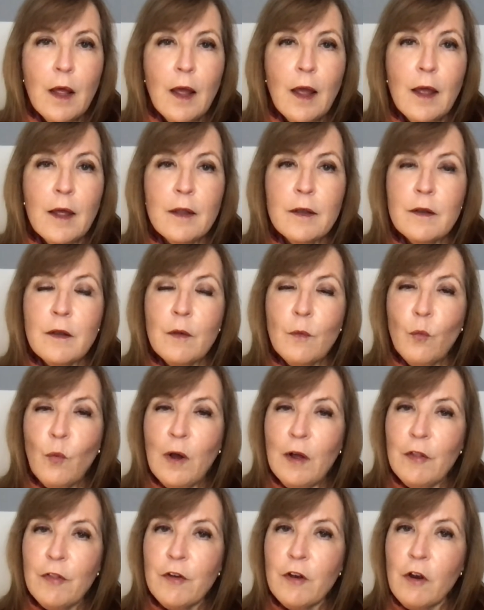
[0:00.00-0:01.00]
And
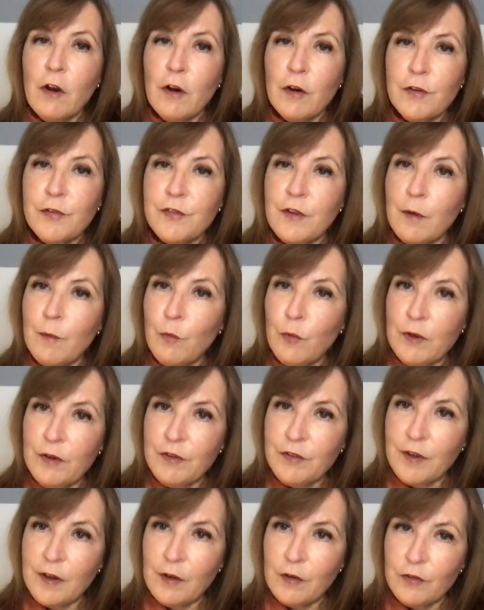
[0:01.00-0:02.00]
while there are some
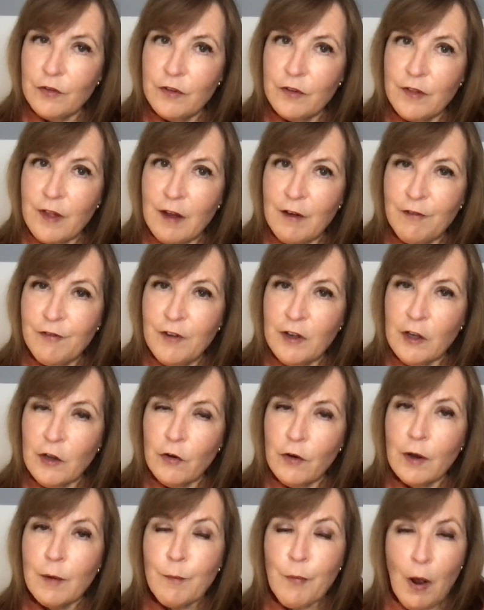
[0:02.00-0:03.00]
resales in that figure
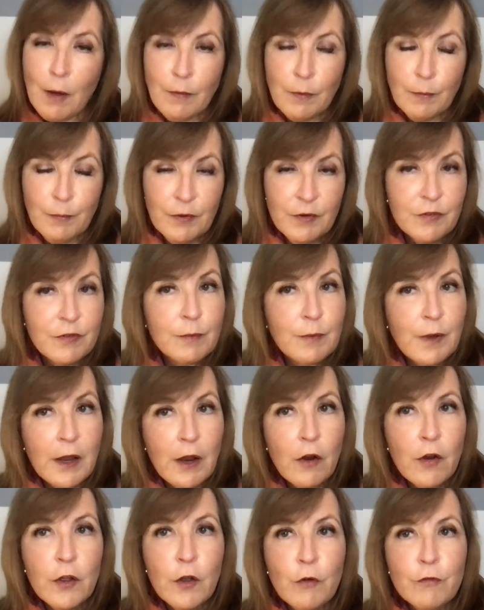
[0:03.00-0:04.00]
and probably some
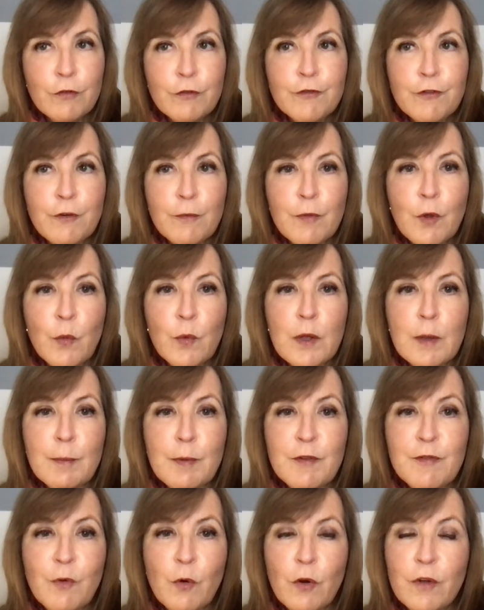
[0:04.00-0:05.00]
carryover from the week
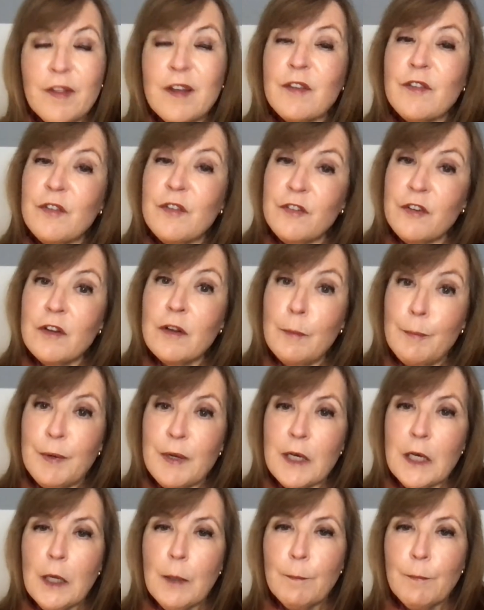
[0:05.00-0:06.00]
before, that's still a
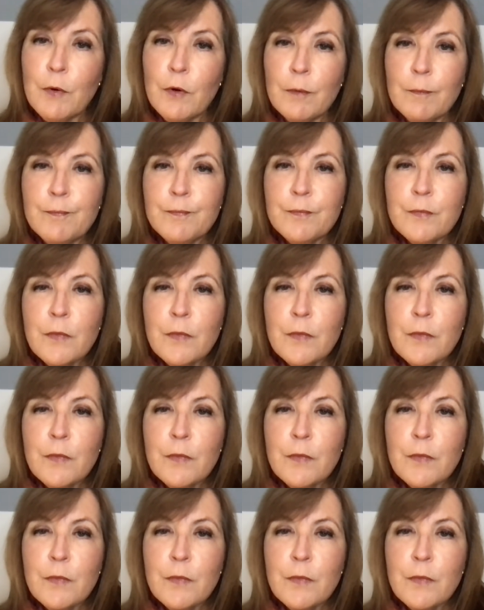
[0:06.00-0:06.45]
big number.